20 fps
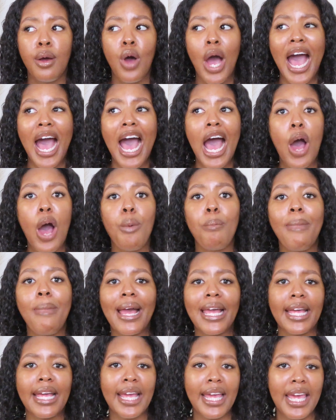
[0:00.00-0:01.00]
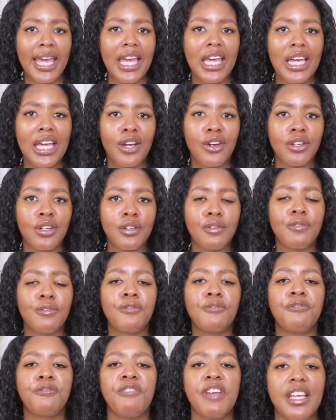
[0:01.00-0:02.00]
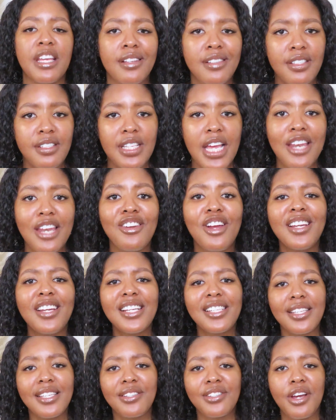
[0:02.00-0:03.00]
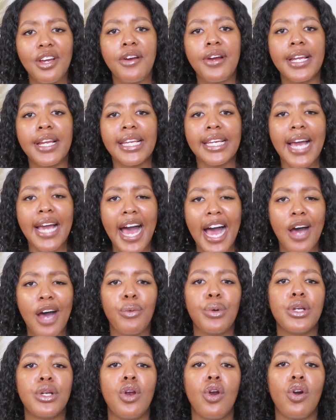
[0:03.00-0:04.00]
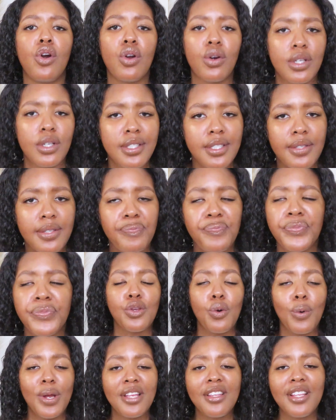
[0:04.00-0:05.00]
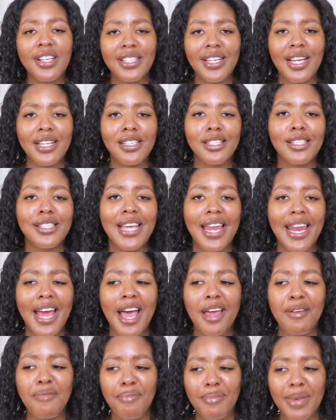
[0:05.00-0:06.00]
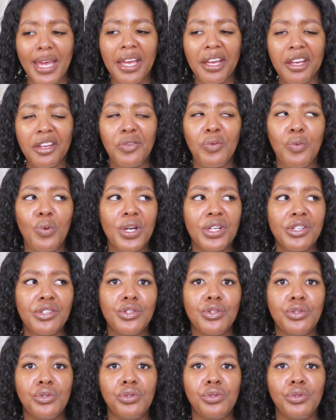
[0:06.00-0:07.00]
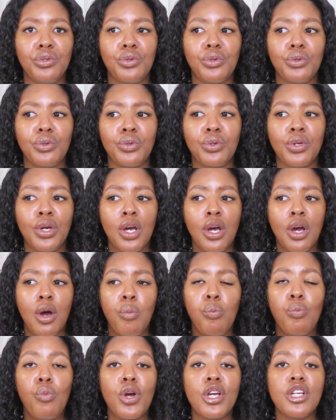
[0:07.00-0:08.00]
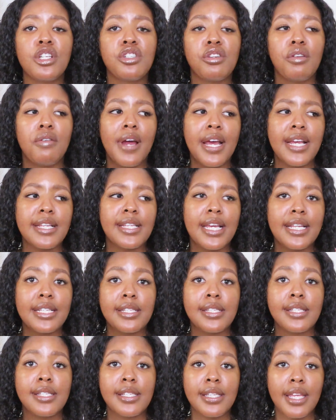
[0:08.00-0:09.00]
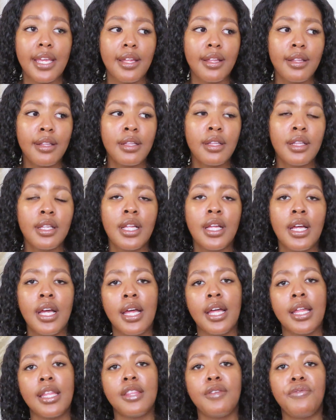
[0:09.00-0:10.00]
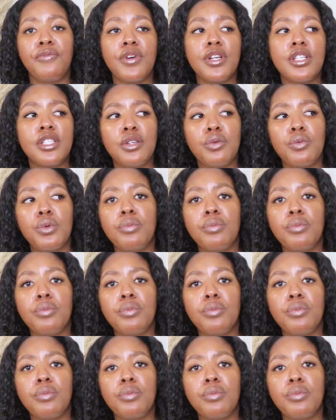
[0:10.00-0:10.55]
how my hair feels and not necessarily how it looks. So one of the changes that I made was to moisturize and seal. The first thing